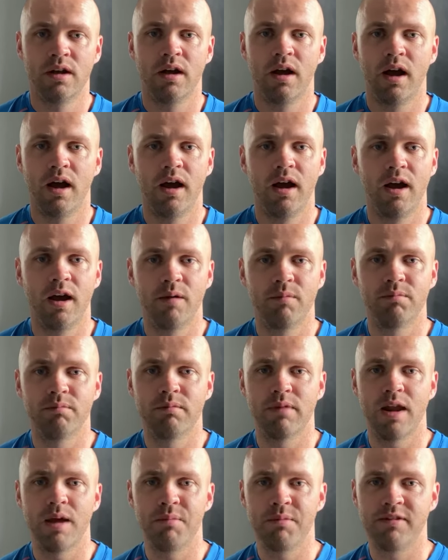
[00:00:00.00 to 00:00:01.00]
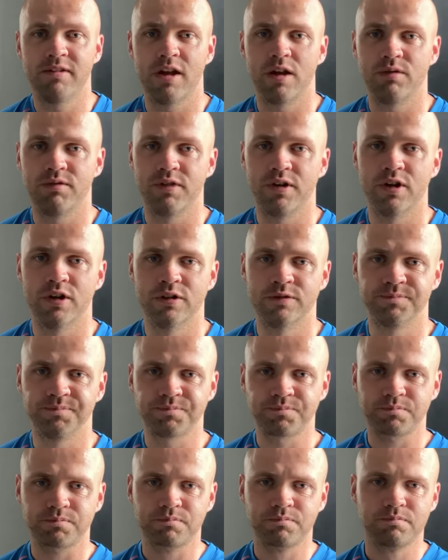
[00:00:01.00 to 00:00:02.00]
let myself know,
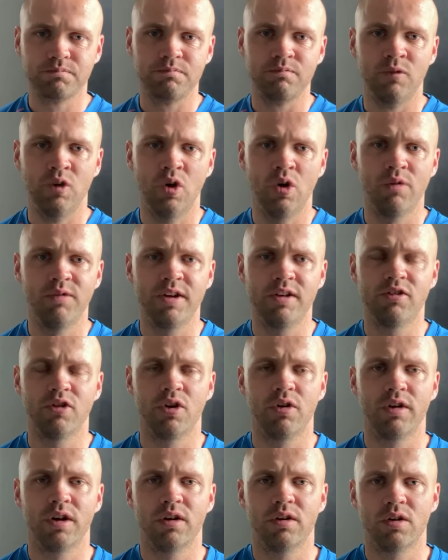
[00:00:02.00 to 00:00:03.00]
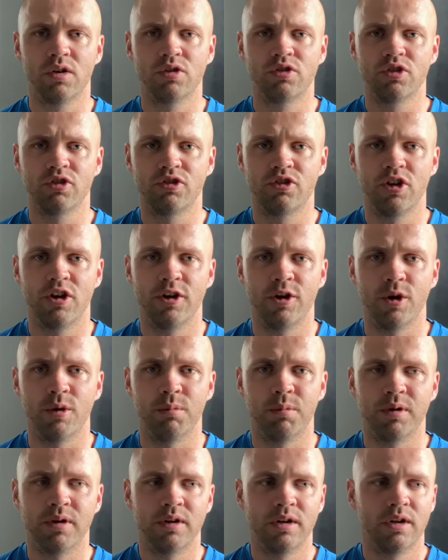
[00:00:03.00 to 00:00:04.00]
or Victoria, or just turn
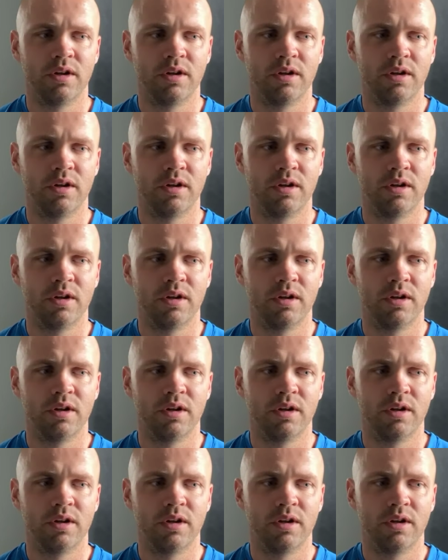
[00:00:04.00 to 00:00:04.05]
up.